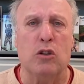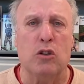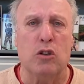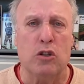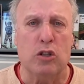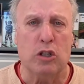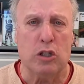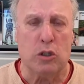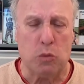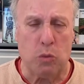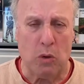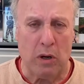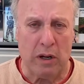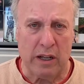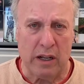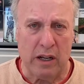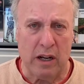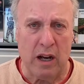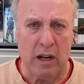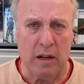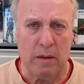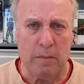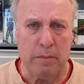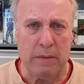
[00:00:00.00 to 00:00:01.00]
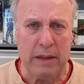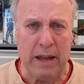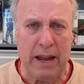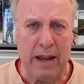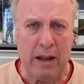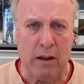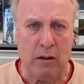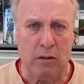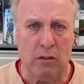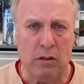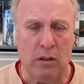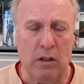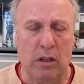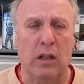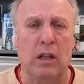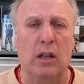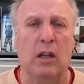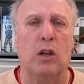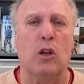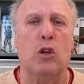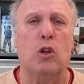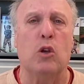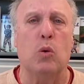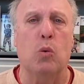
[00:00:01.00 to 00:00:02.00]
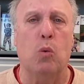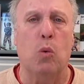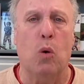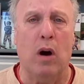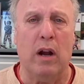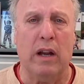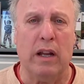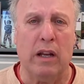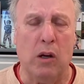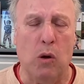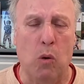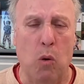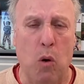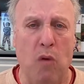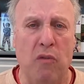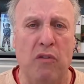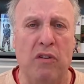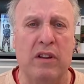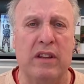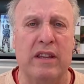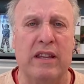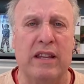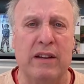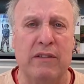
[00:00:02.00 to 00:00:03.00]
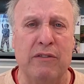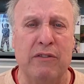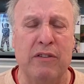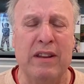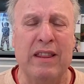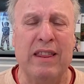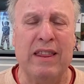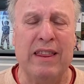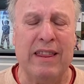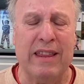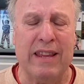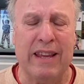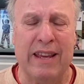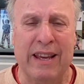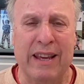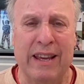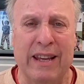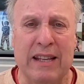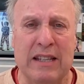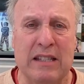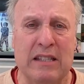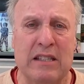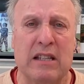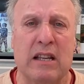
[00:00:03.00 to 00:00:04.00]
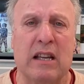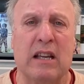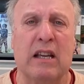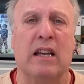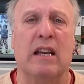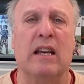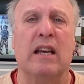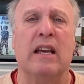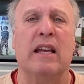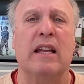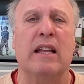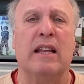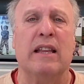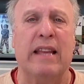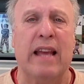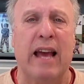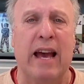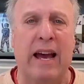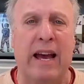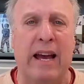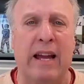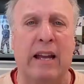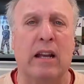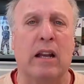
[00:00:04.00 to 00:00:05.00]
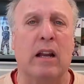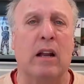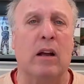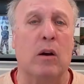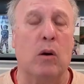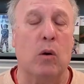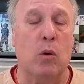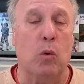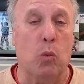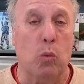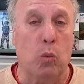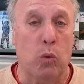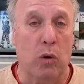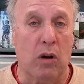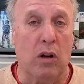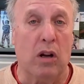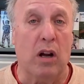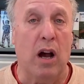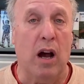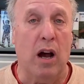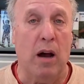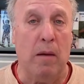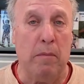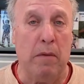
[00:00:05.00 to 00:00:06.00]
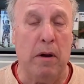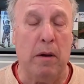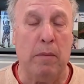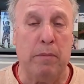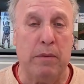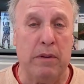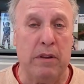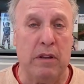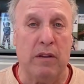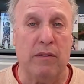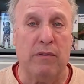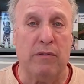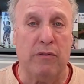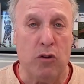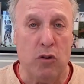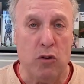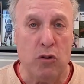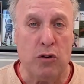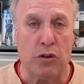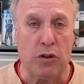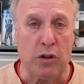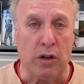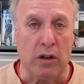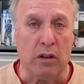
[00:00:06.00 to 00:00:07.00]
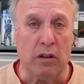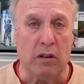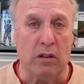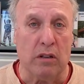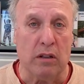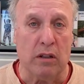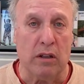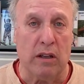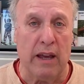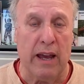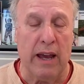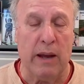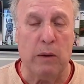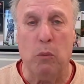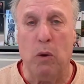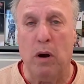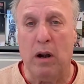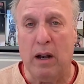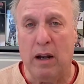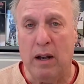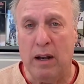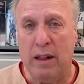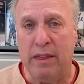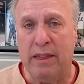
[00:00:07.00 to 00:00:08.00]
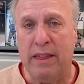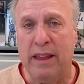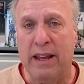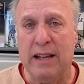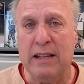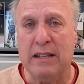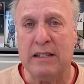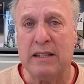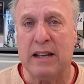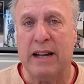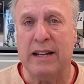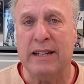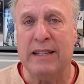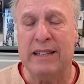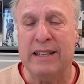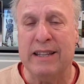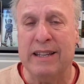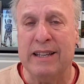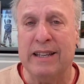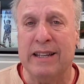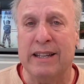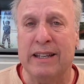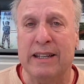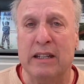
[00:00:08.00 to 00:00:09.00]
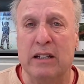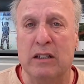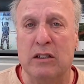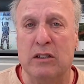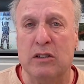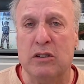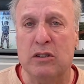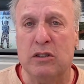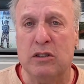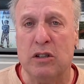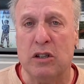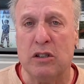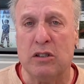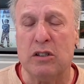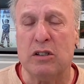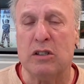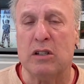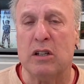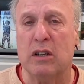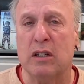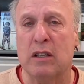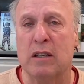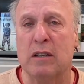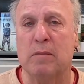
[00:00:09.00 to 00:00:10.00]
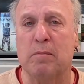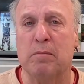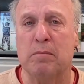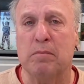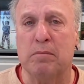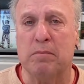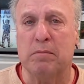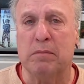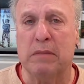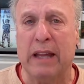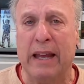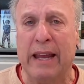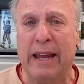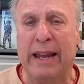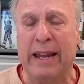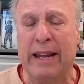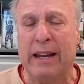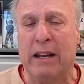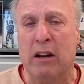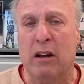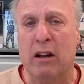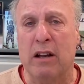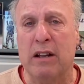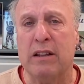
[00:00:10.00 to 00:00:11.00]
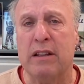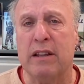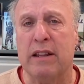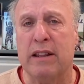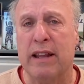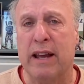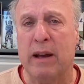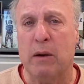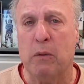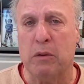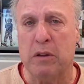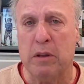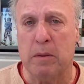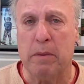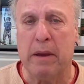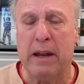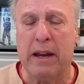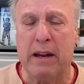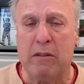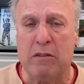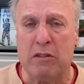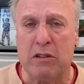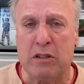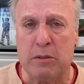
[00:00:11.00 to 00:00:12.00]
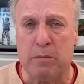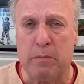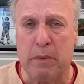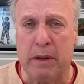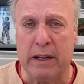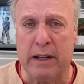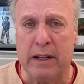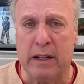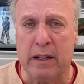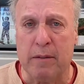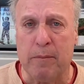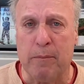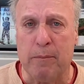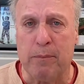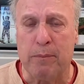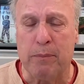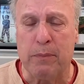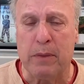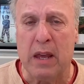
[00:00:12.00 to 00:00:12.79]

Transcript: You just want to cut them down. You want to go over different things that will come up in the future. And one of the things I did, just to add on to that with the parents' meeting,